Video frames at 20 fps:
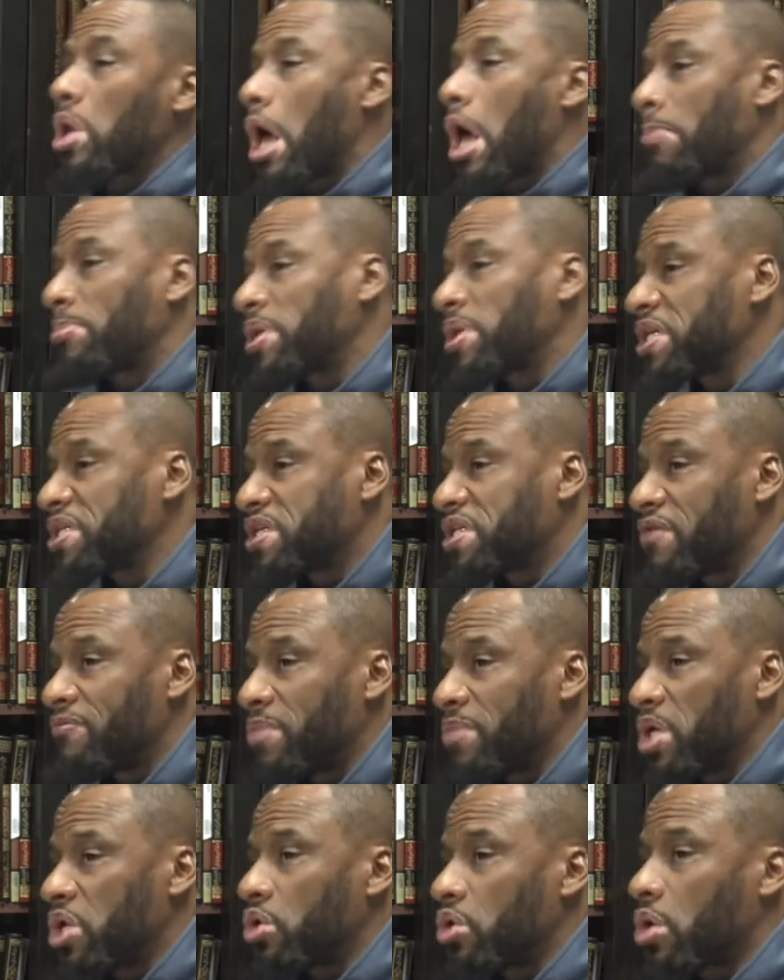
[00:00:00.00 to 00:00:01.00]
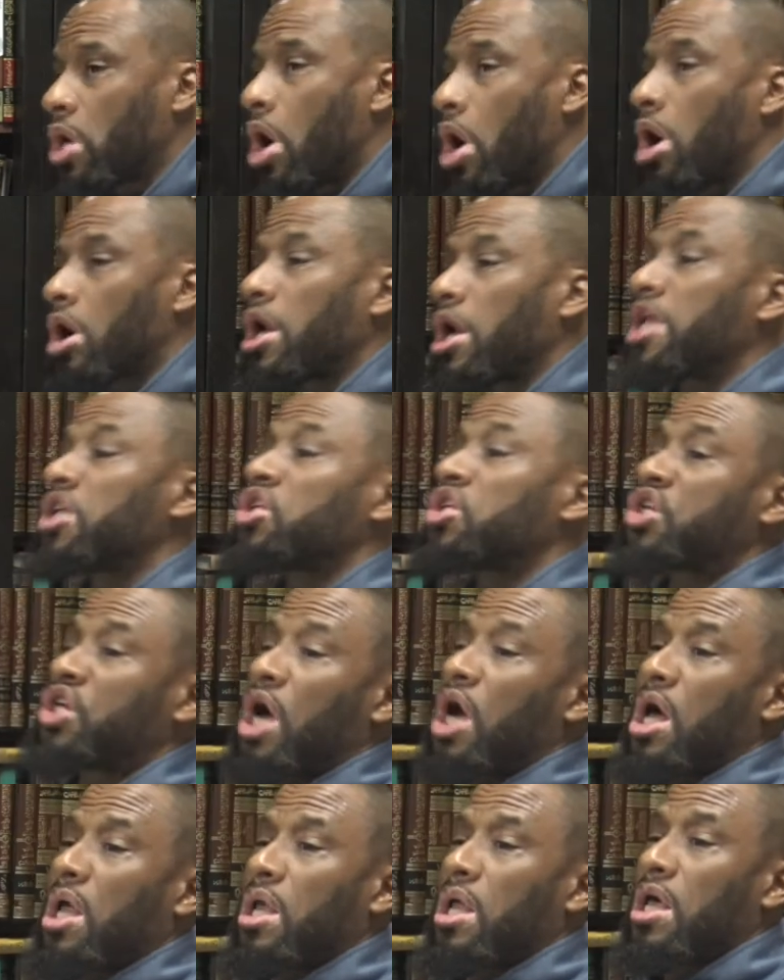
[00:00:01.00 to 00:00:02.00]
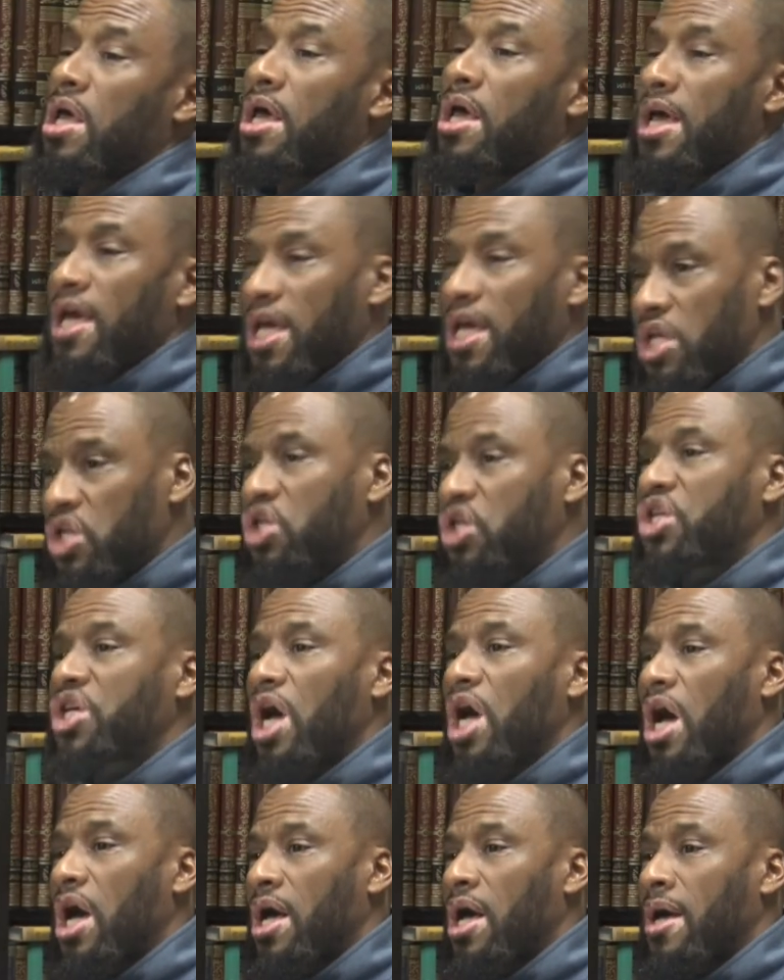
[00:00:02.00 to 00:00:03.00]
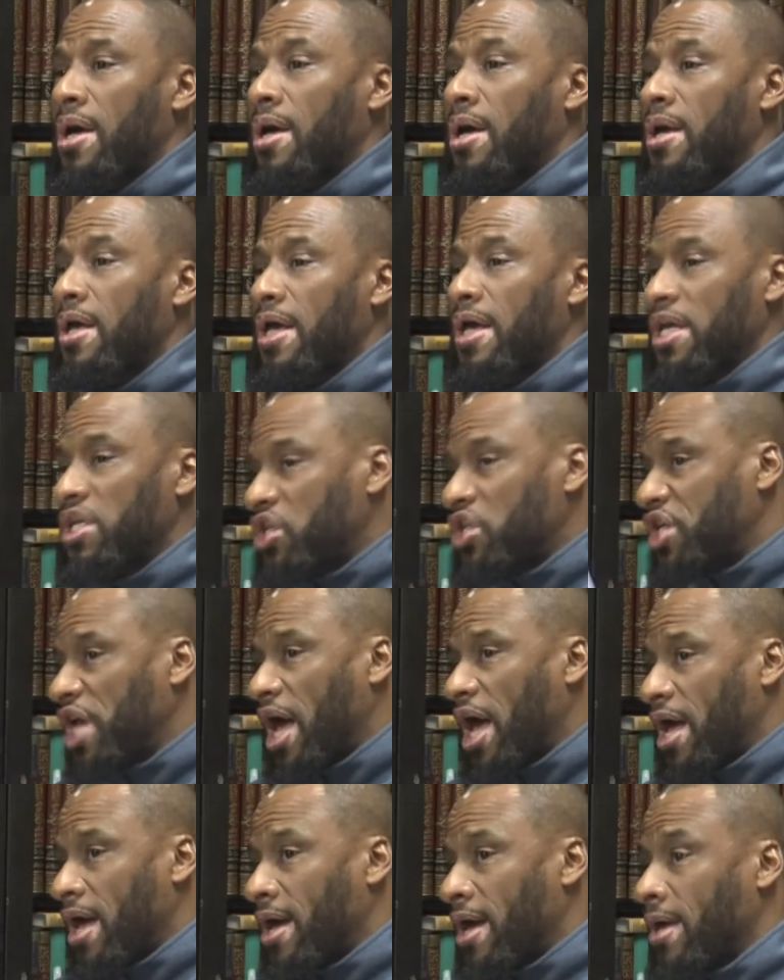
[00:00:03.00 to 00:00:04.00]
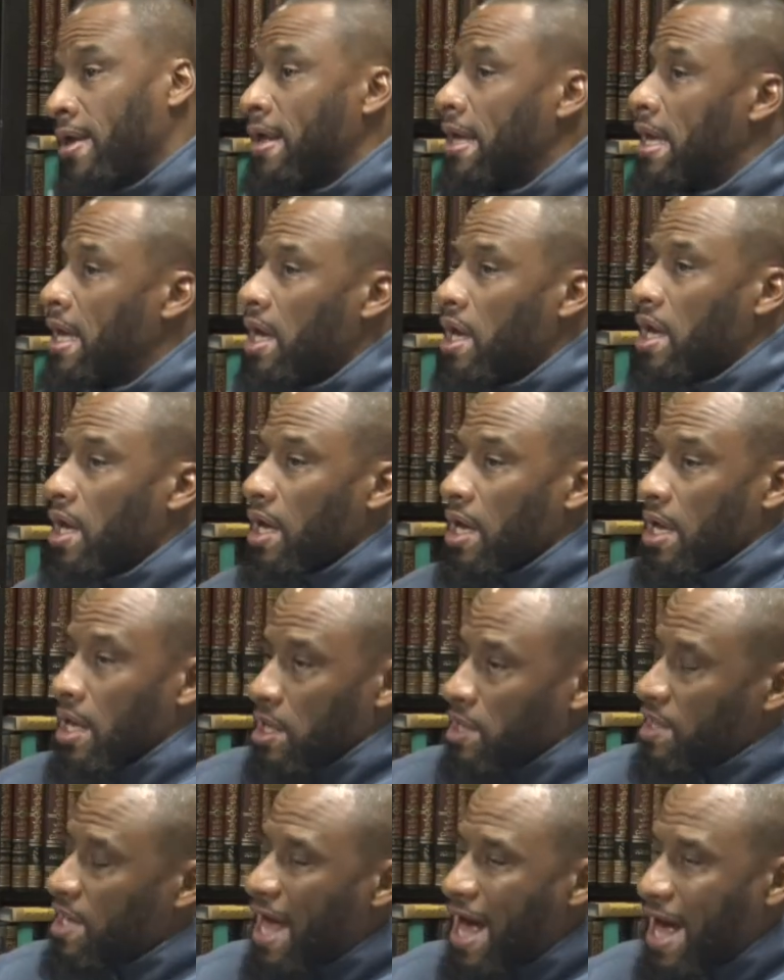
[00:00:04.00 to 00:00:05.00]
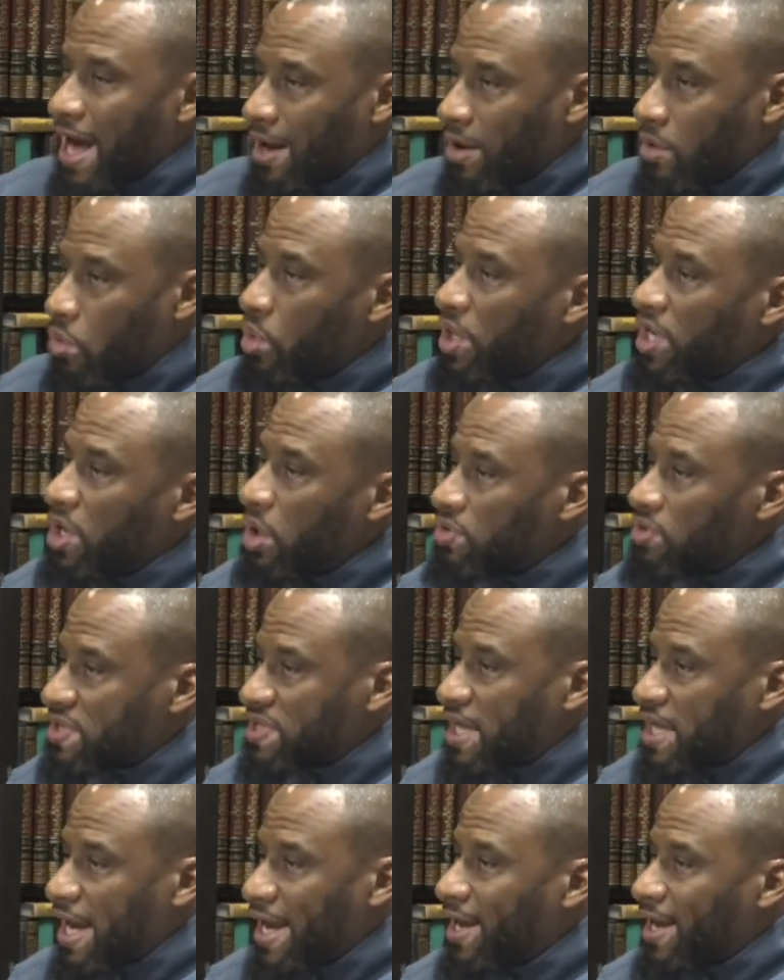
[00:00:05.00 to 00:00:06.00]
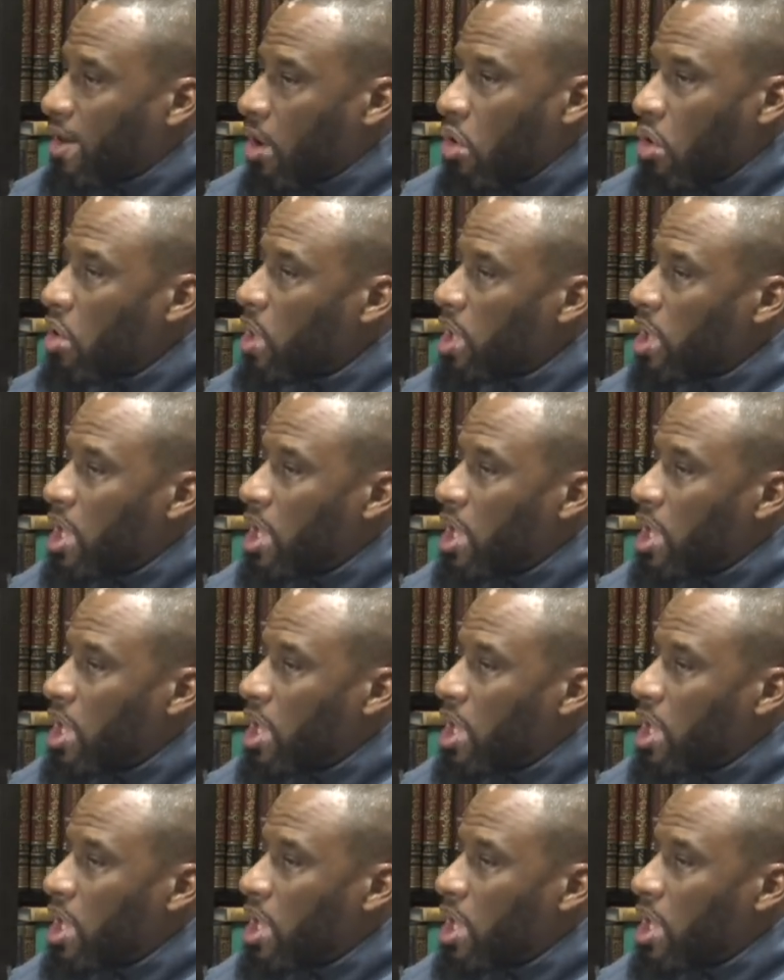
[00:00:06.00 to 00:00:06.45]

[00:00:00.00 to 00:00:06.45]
Allah, please give me a new car, inshallah, inshallah, inshallah." La, we don't say, "Oh